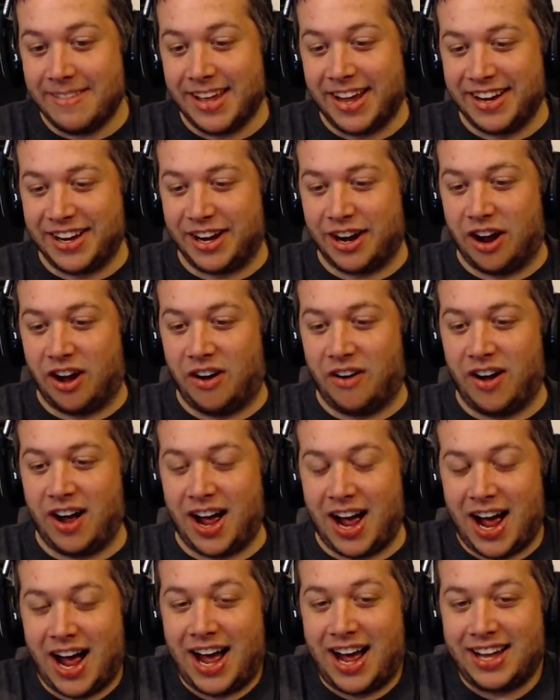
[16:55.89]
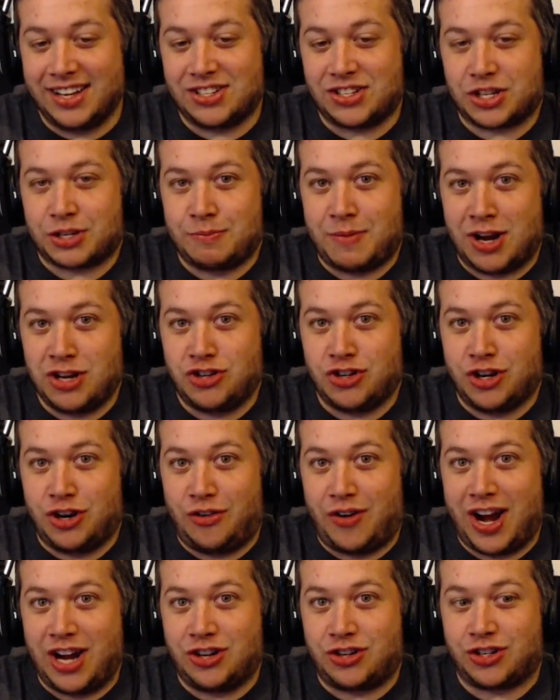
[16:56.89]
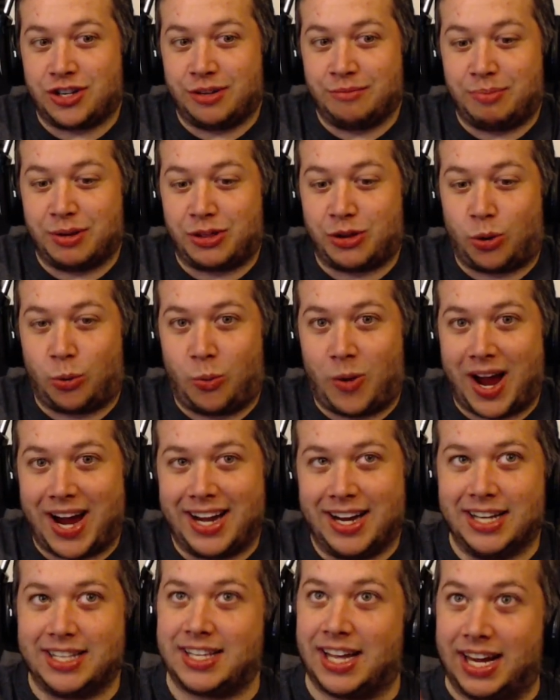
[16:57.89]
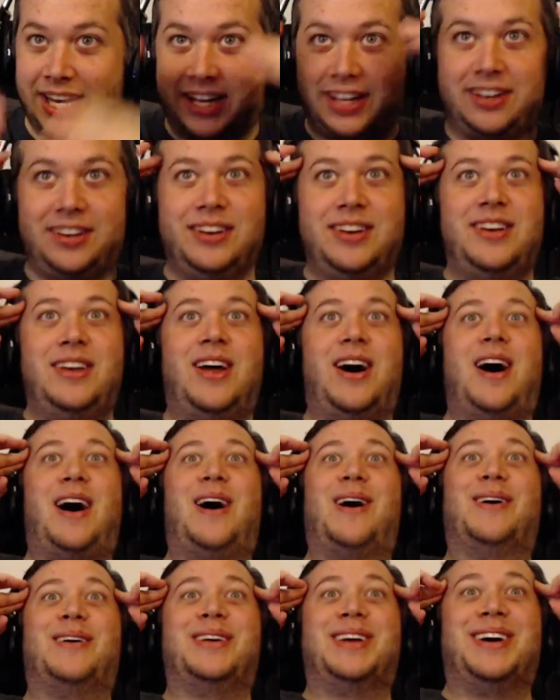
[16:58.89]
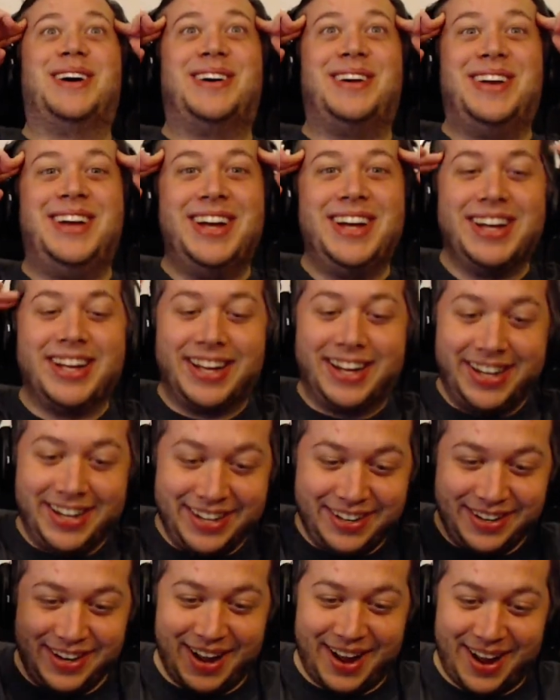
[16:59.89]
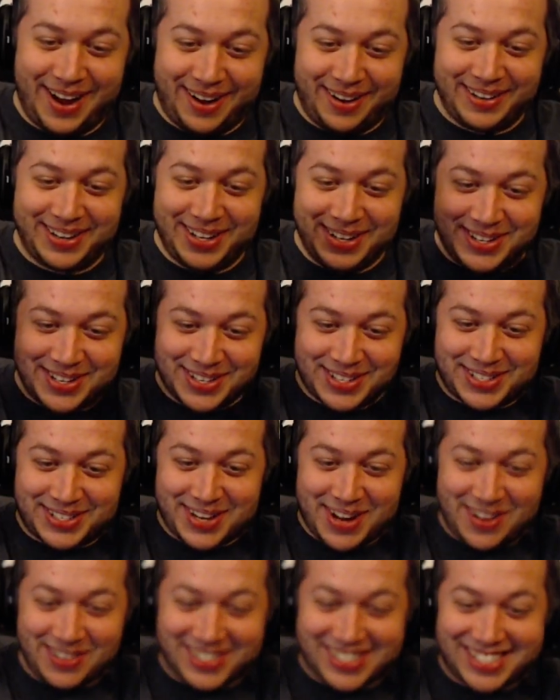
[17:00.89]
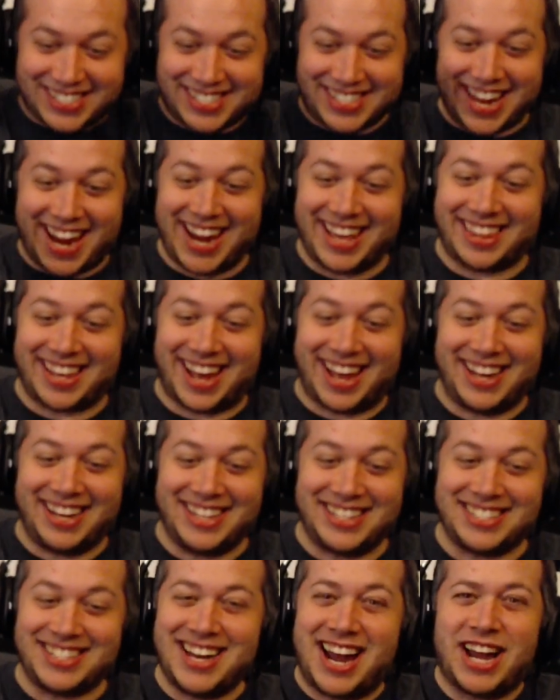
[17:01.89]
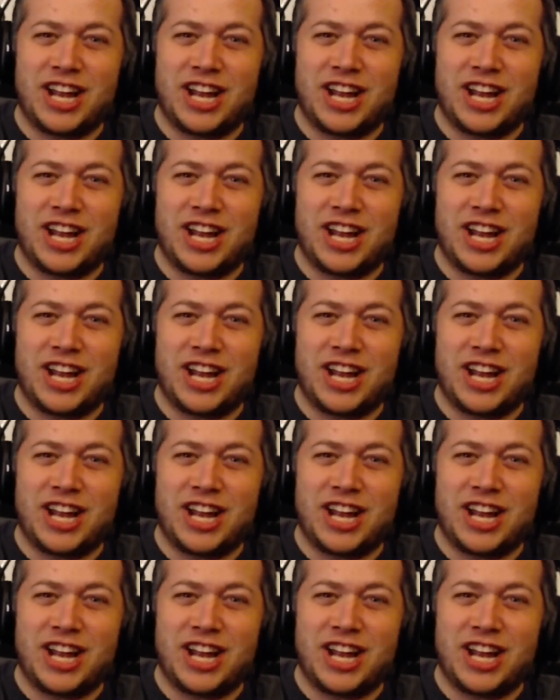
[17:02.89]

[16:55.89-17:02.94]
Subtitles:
you know, it's just my generation, but they're white. It's like, no, dude, no, you just don't say that. It's not a